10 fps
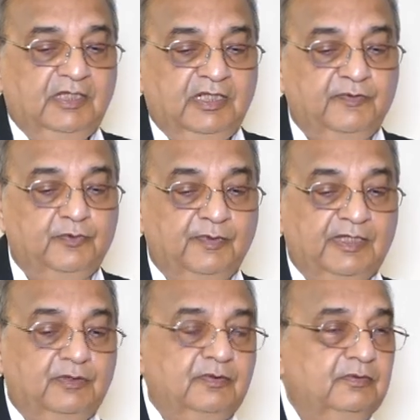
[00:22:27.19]
If you
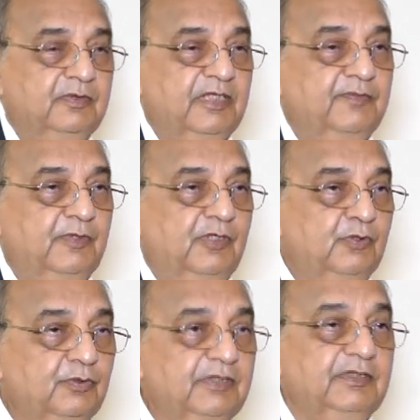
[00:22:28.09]
want to give
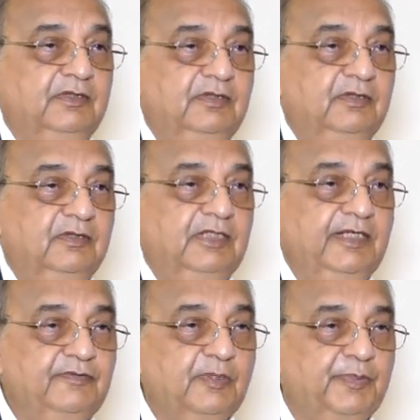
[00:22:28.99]
only,
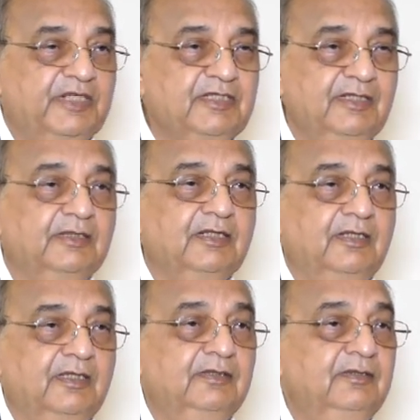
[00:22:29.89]
leave the pressure in the
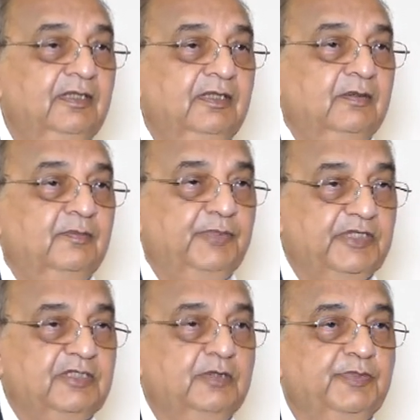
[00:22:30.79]
lung,
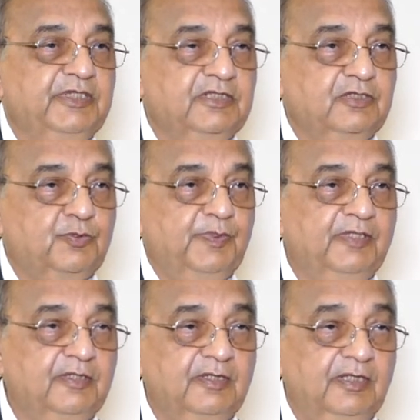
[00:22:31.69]
patient is breathing
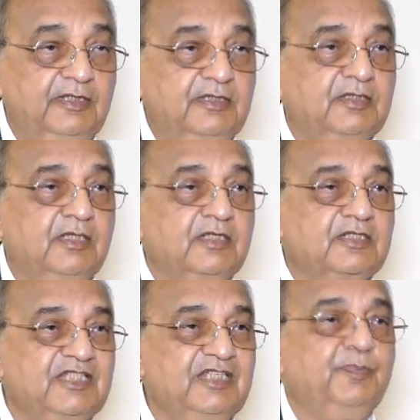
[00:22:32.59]
spontaneously, it's called
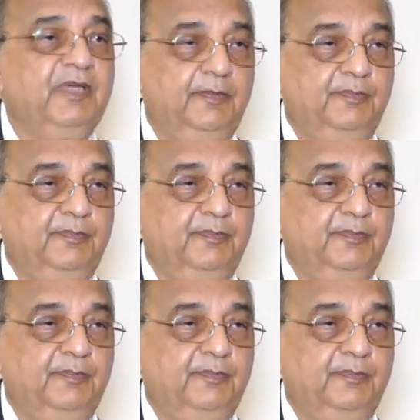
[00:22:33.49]
CPAP.